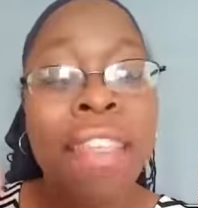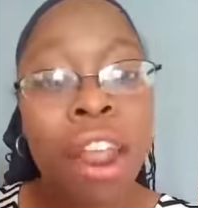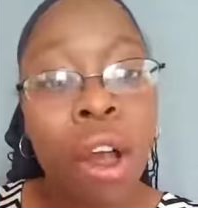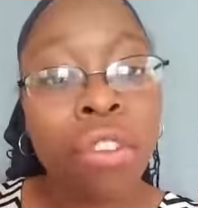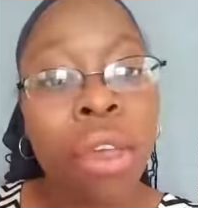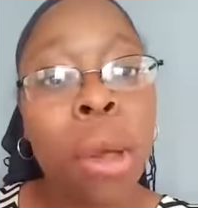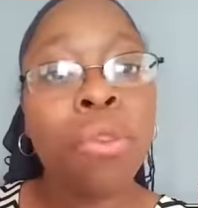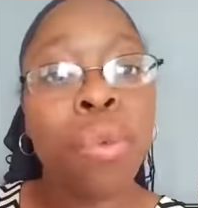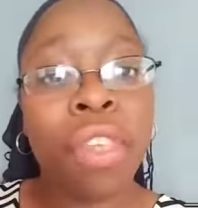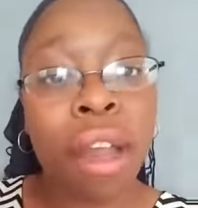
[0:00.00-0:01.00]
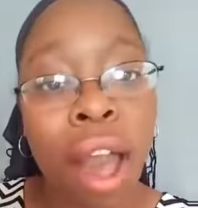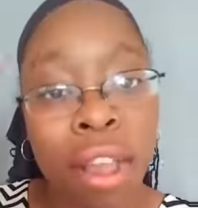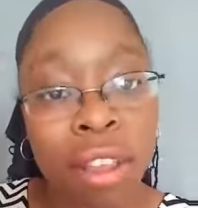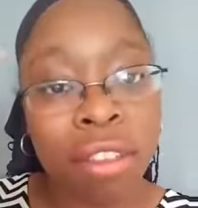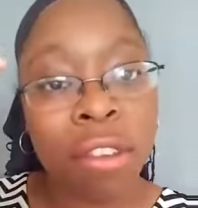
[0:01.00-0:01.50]
That also helps with the
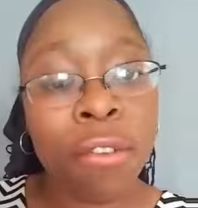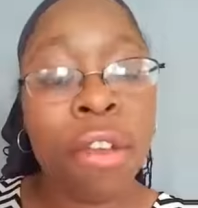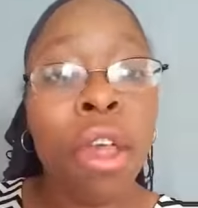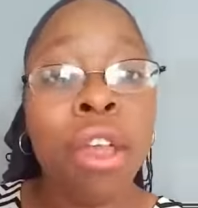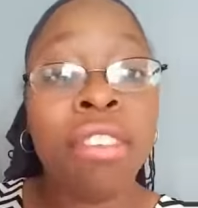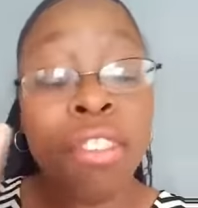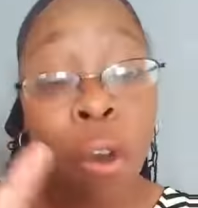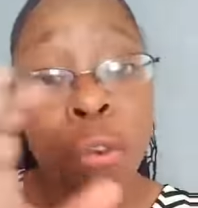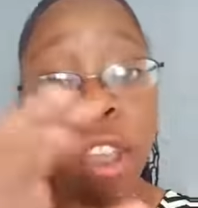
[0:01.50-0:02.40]
cognitive self